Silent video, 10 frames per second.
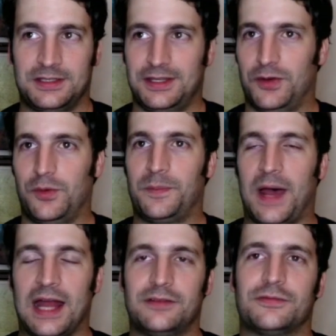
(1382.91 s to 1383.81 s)
you know, when
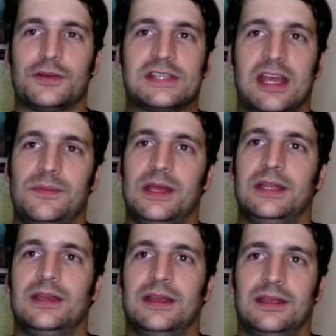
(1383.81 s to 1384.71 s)
Biden first came
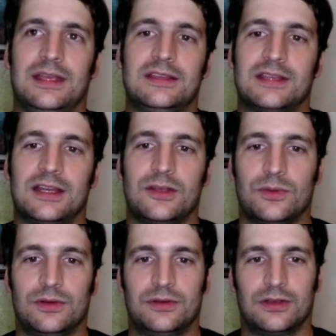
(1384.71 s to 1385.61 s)
in, he said he
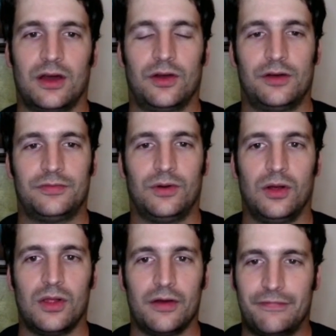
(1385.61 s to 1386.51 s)
would cut off
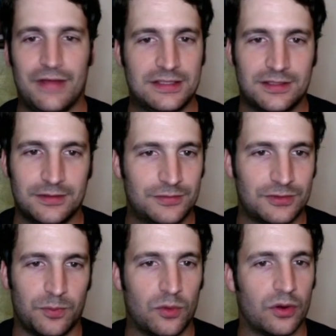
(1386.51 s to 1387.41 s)
all offensive
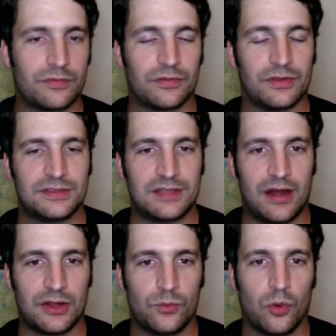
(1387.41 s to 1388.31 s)
support for the
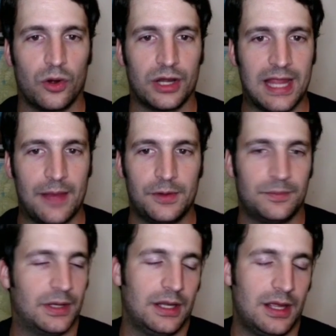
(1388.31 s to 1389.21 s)
Saudi war in Yemen,
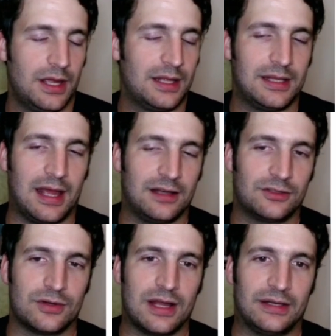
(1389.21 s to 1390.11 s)
but that
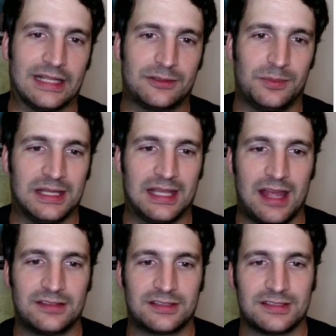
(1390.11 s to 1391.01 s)
turned out not to be the
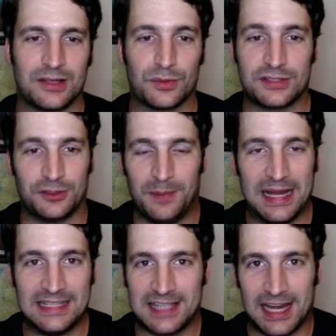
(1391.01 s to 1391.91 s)
case because they were still
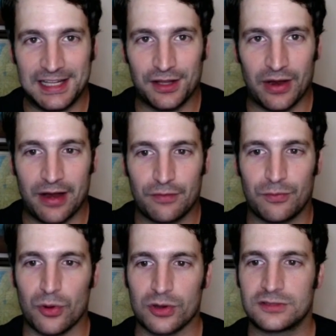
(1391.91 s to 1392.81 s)
maintaining their air
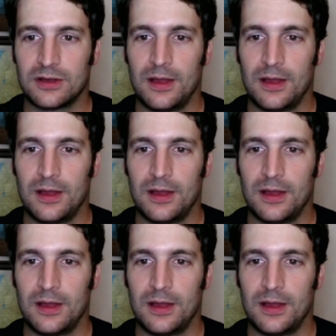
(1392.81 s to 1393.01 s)
force.